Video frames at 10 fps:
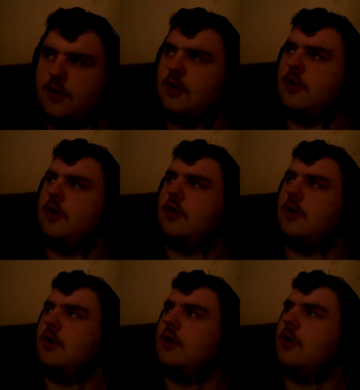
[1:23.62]

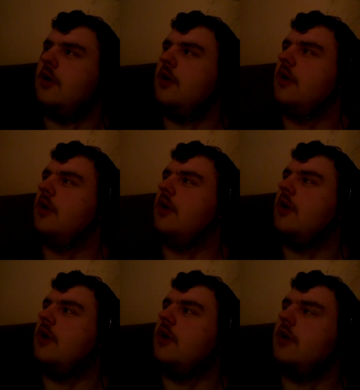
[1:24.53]

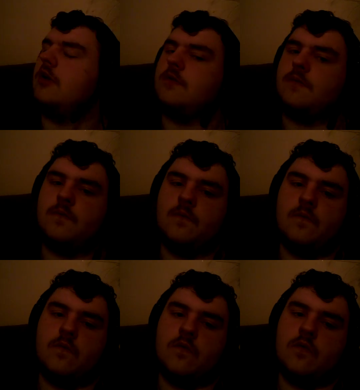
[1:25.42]

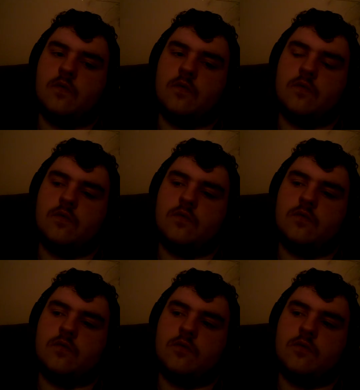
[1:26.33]
Nothing is said.